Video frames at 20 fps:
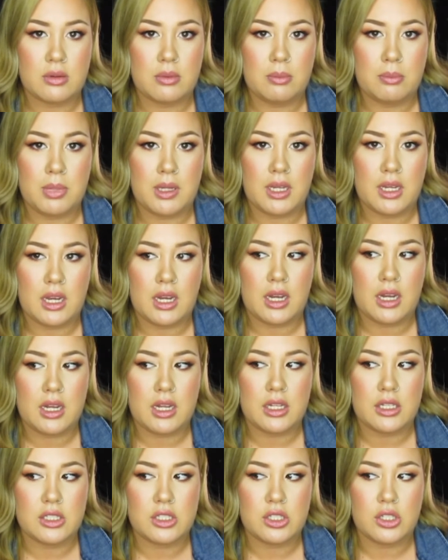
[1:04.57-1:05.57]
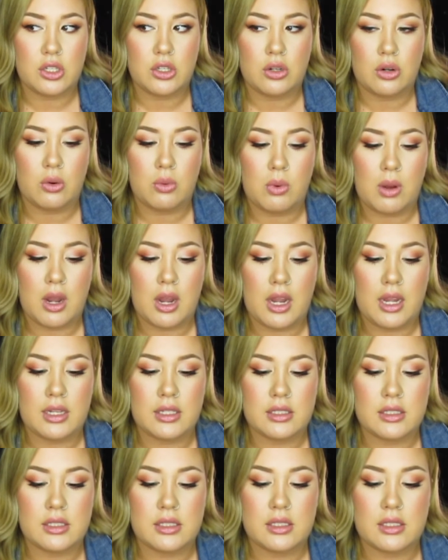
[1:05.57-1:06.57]
because you don't
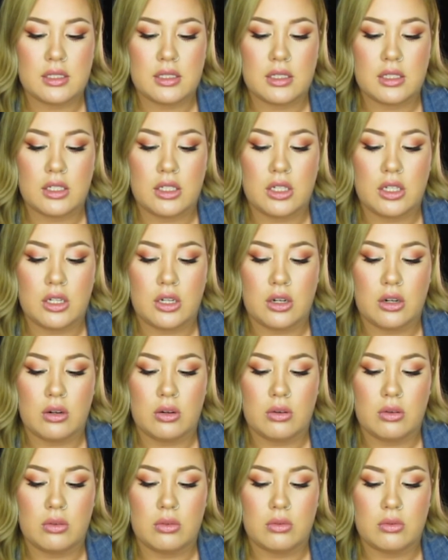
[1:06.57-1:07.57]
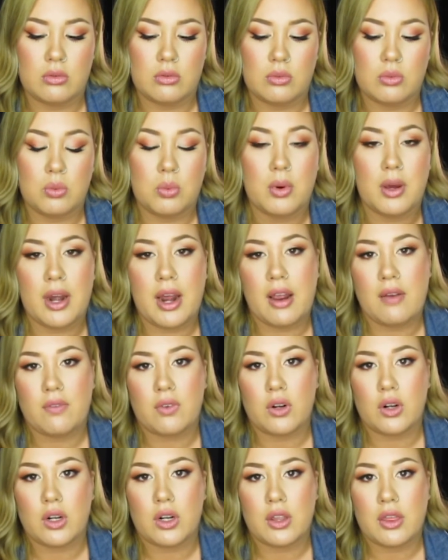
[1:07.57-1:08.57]
want, you know,
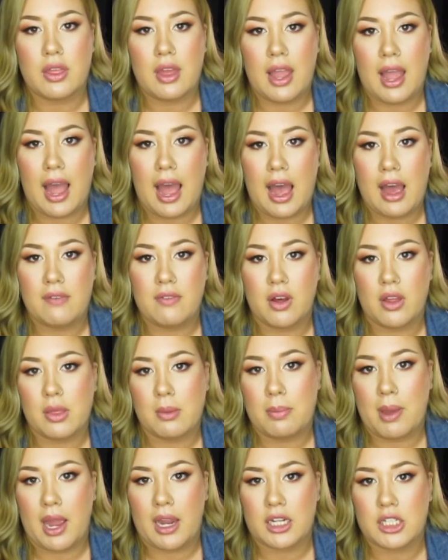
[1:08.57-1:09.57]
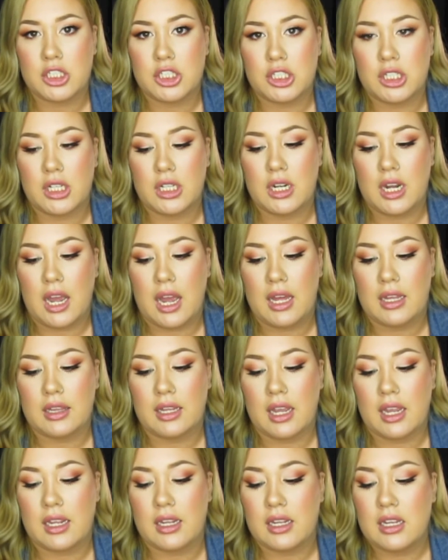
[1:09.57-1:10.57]
whatever they have on the packaging and
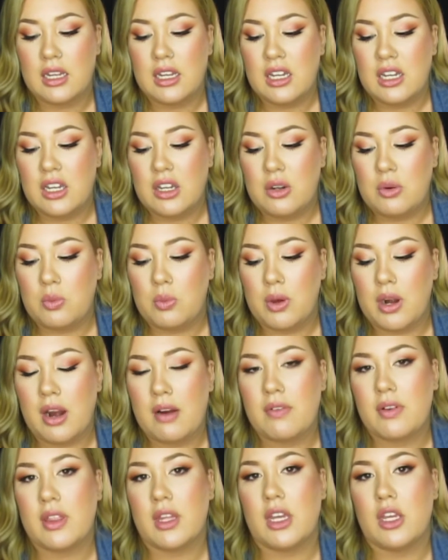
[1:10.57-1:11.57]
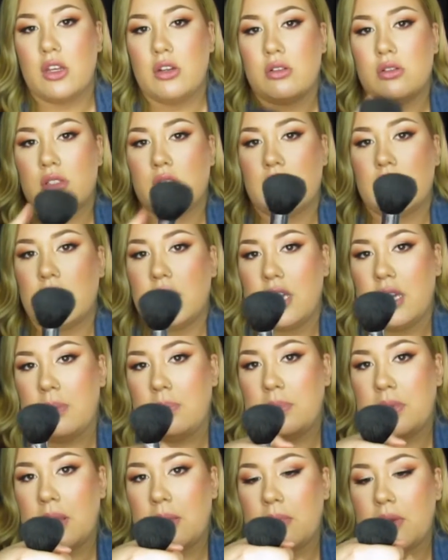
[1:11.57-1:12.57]
like whatever they use to
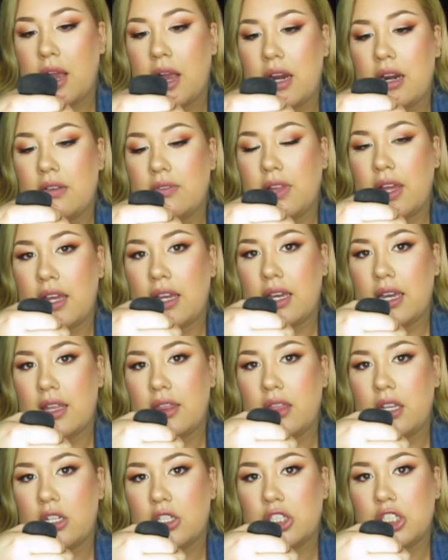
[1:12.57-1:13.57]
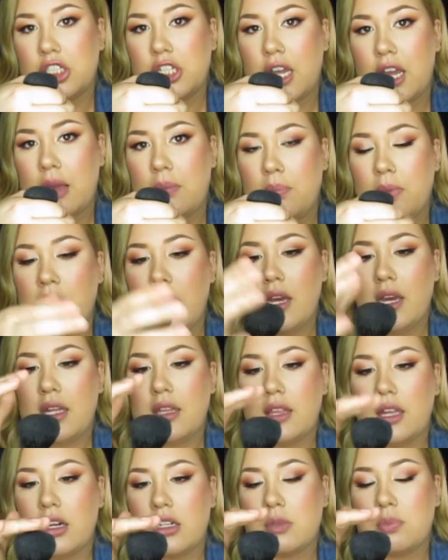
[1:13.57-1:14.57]
keep them kind of like in their shape,
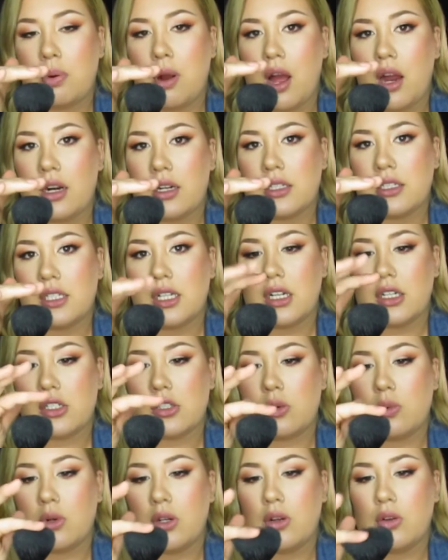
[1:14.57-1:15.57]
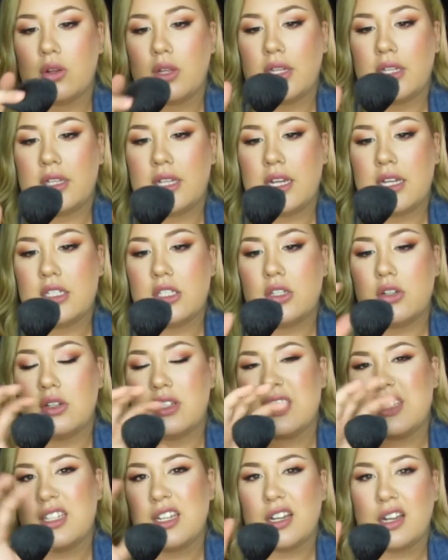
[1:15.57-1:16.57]
there's product here, so when you go like this, you
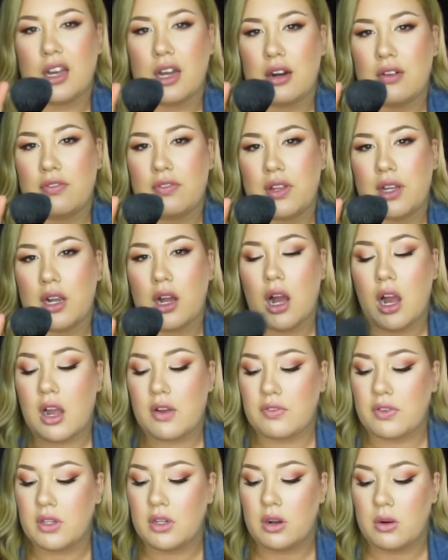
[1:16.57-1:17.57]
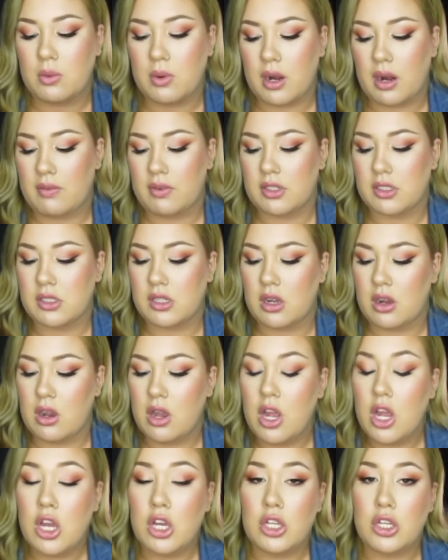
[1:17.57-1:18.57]
could see it kind of flick off, you know, whatever.
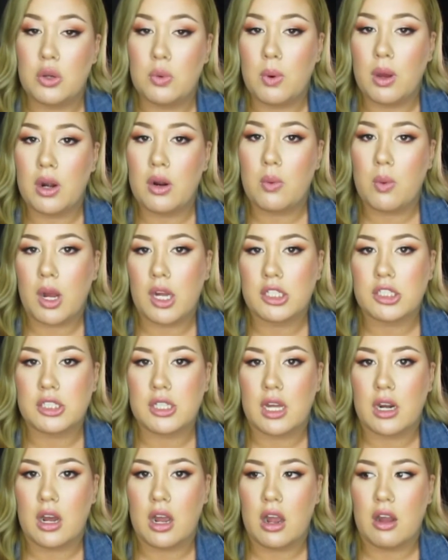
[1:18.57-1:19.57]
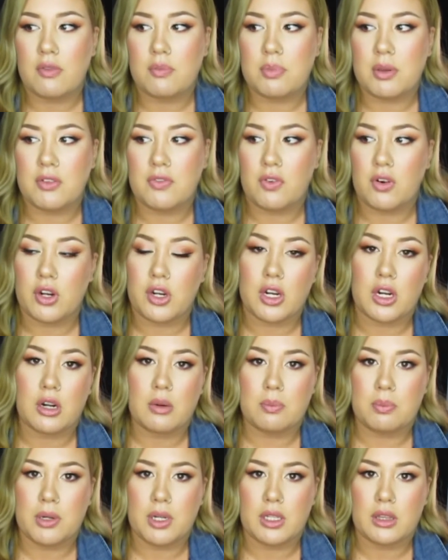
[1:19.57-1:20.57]
So you want to wash that off before you're
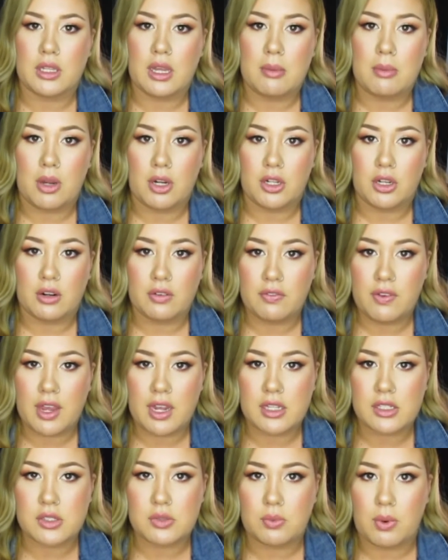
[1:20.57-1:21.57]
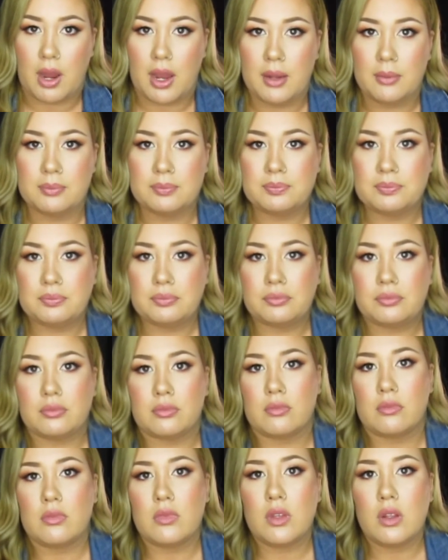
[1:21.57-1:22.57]
gonna put them on your face, right?
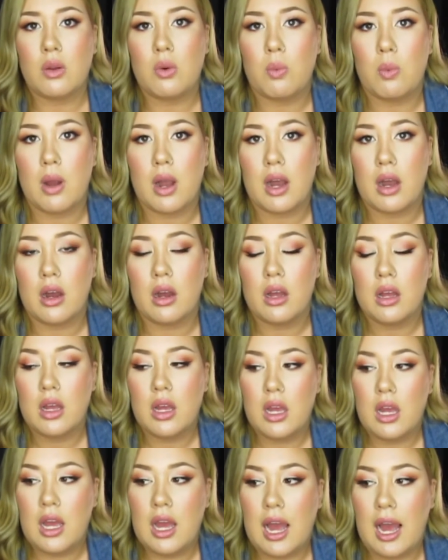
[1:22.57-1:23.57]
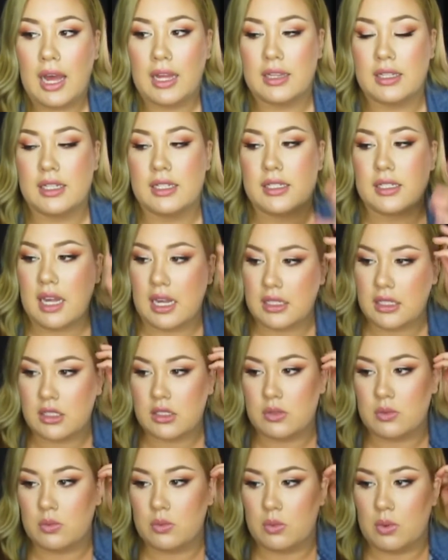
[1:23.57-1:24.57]
Well, at least that's